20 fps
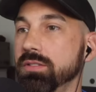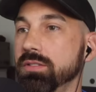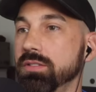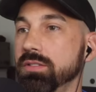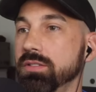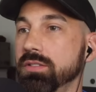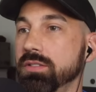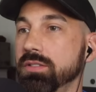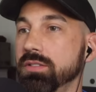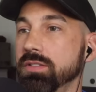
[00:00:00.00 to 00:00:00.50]

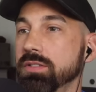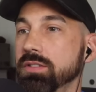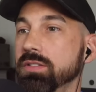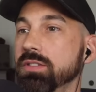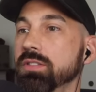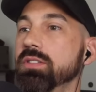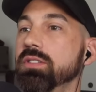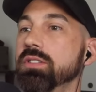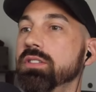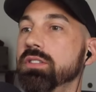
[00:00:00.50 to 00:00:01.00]

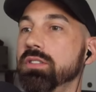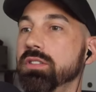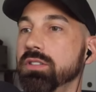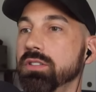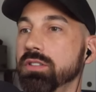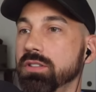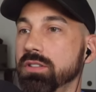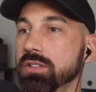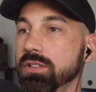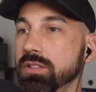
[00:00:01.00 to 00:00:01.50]

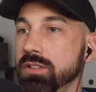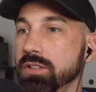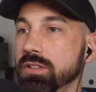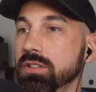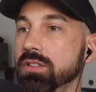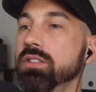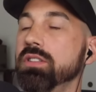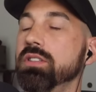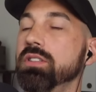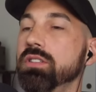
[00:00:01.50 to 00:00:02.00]

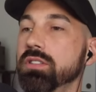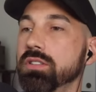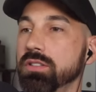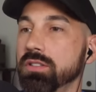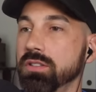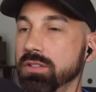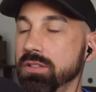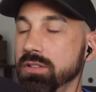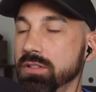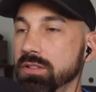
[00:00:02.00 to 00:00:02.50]

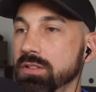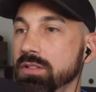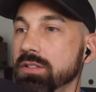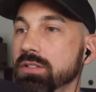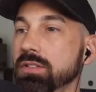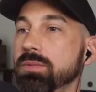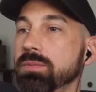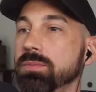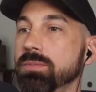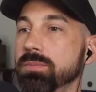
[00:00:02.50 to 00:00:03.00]

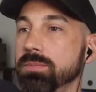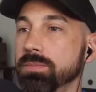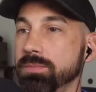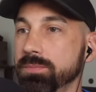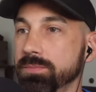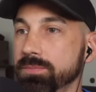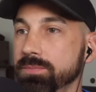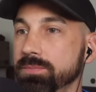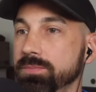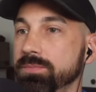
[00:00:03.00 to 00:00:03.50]

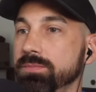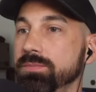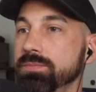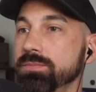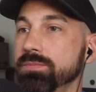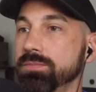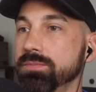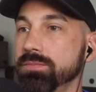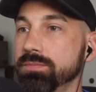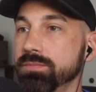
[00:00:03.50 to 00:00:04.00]

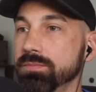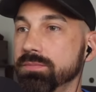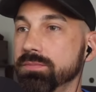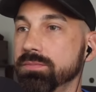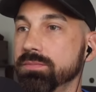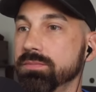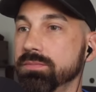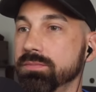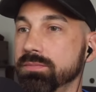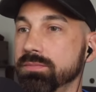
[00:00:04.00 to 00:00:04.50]

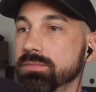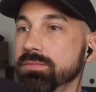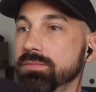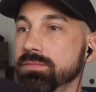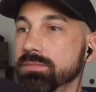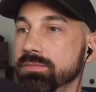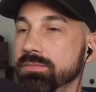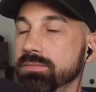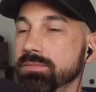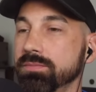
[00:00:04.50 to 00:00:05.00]

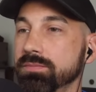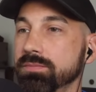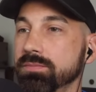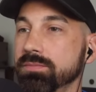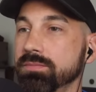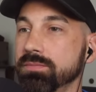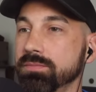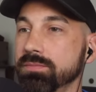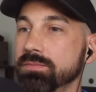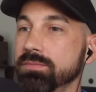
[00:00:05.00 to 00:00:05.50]

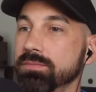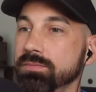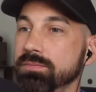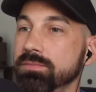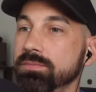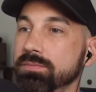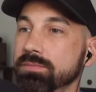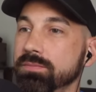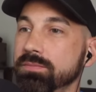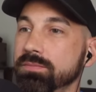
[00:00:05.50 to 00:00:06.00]

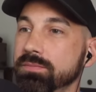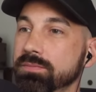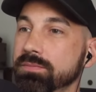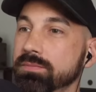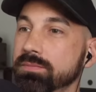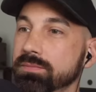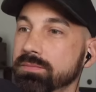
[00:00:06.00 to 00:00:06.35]
(silent)